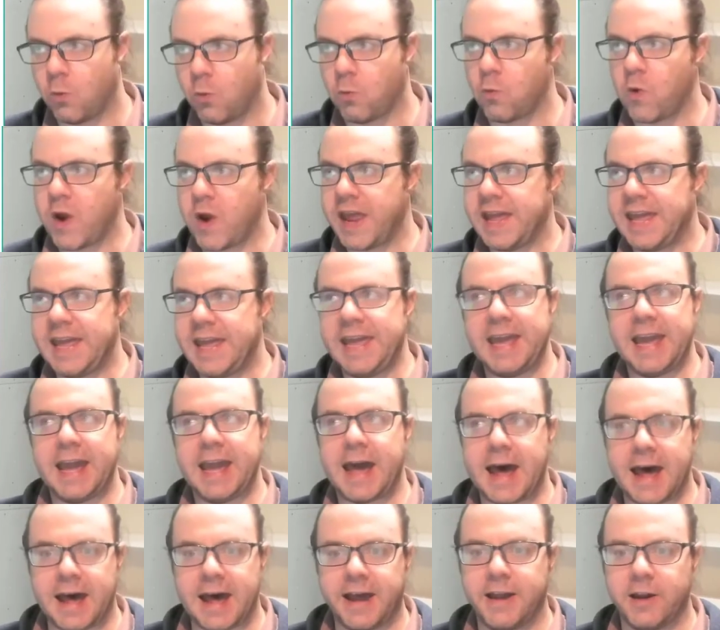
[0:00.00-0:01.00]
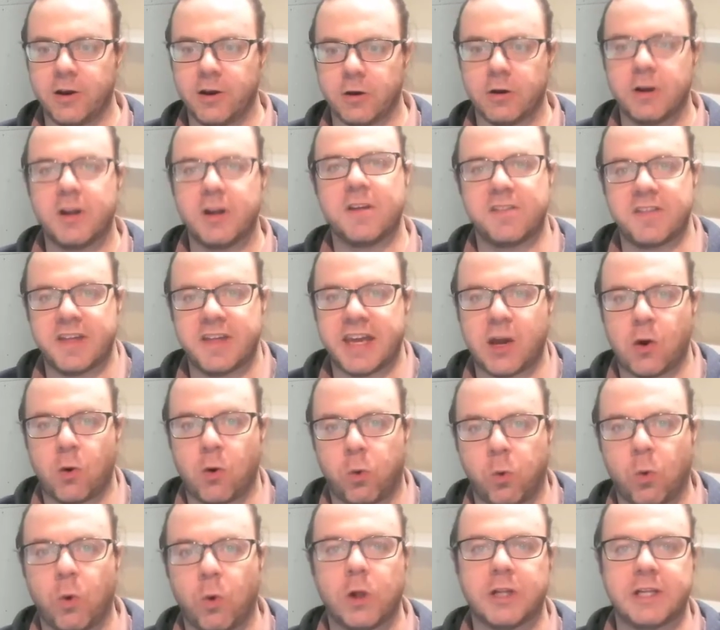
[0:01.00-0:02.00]
Ranking higher is a
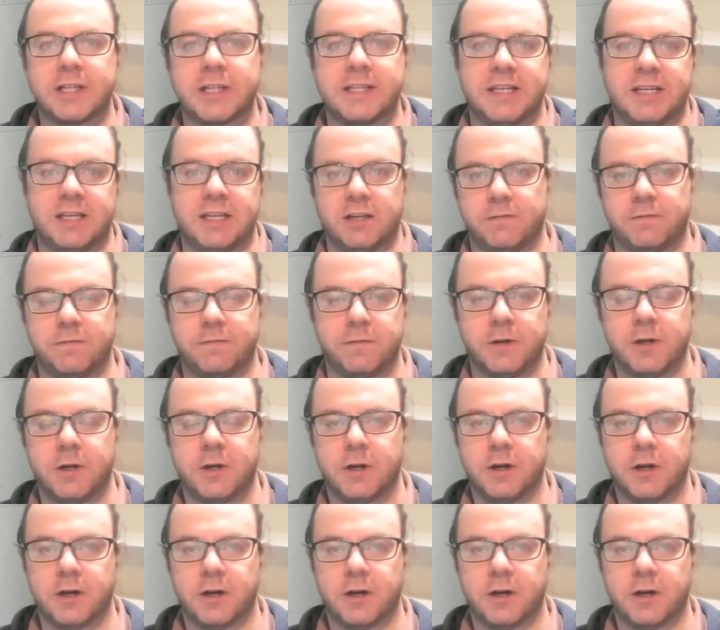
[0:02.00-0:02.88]
qualitative